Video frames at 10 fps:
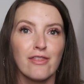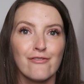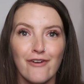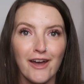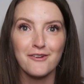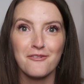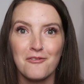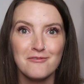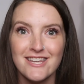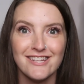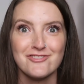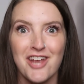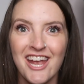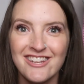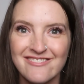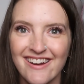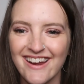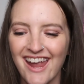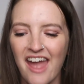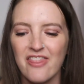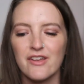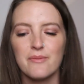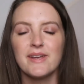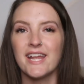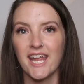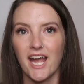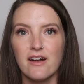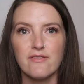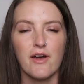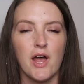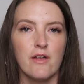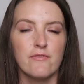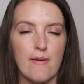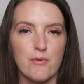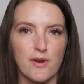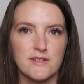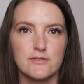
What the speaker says: the final week in January and the beginning of February.